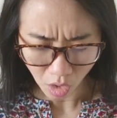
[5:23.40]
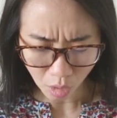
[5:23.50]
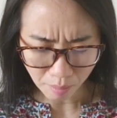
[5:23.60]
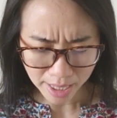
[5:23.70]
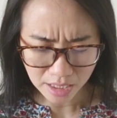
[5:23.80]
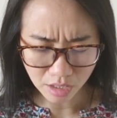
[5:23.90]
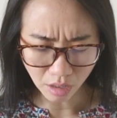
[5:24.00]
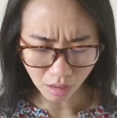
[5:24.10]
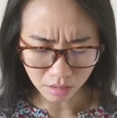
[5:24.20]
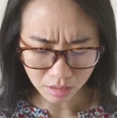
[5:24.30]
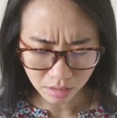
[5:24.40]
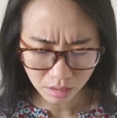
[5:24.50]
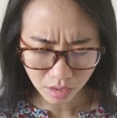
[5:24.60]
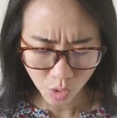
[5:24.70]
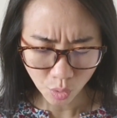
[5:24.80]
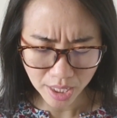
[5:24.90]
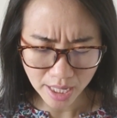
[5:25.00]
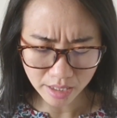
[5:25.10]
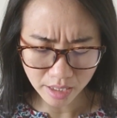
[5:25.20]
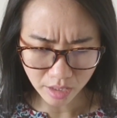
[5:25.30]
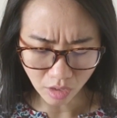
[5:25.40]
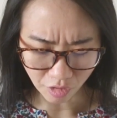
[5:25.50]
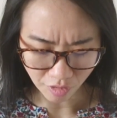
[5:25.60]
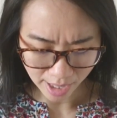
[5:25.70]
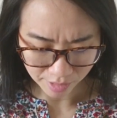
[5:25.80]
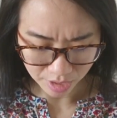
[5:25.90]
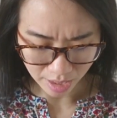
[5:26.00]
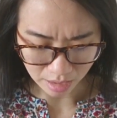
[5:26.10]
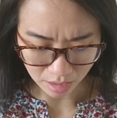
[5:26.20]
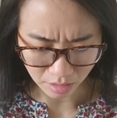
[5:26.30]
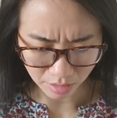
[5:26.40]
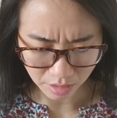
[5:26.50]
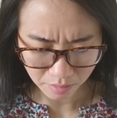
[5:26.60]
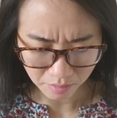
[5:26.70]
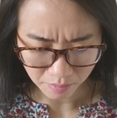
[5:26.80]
Almighty God, Creator of heaven and earth,